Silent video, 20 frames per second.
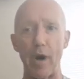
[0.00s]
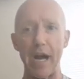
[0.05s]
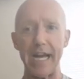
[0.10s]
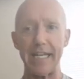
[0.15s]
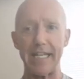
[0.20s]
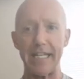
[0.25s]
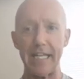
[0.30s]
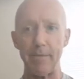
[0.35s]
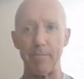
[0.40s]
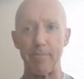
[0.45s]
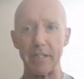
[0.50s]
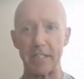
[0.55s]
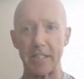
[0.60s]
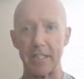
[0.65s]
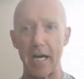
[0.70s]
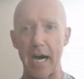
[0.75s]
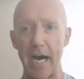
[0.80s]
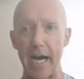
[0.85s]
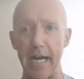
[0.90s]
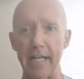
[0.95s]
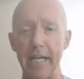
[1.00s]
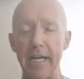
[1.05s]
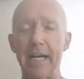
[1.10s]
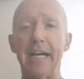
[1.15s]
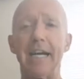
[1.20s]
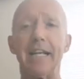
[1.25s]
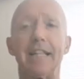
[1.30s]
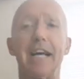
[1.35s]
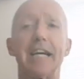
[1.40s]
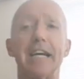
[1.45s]
way deep inside.
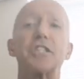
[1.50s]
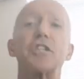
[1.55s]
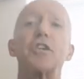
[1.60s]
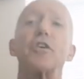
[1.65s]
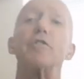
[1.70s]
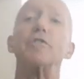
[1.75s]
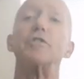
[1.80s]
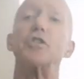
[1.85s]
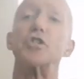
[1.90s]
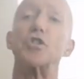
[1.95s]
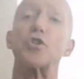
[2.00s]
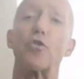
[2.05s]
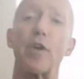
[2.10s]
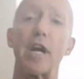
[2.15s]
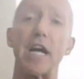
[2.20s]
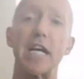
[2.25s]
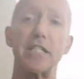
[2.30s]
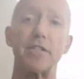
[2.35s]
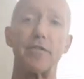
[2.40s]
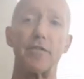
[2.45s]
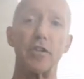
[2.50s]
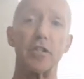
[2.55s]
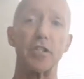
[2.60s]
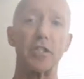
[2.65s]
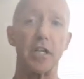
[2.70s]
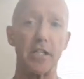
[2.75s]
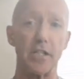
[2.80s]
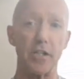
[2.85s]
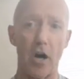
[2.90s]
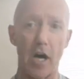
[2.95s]
That's called your
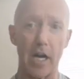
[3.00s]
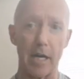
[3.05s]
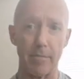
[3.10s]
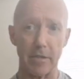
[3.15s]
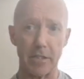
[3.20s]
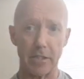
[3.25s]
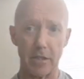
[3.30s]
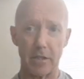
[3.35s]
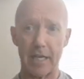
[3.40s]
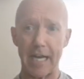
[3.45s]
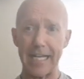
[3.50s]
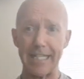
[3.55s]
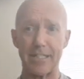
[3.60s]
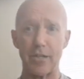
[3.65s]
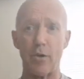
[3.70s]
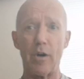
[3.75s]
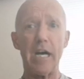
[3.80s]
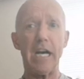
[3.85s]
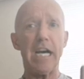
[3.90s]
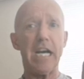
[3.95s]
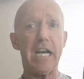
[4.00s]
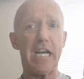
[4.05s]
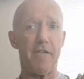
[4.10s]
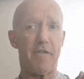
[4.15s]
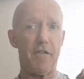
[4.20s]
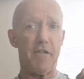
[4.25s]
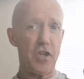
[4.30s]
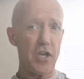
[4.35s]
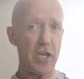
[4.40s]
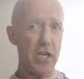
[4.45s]
transverse abdominis, okay? So
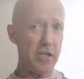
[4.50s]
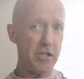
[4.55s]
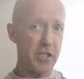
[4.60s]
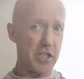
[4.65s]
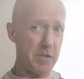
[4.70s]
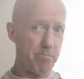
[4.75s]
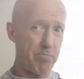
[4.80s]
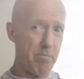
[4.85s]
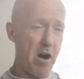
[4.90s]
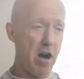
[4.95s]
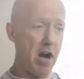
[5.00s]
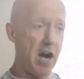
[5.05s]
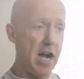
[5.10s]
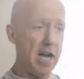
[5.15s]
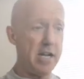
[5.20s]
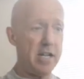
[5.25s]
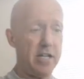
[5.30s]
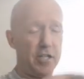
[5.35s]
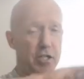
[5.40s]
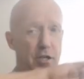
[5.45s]
if you think your spine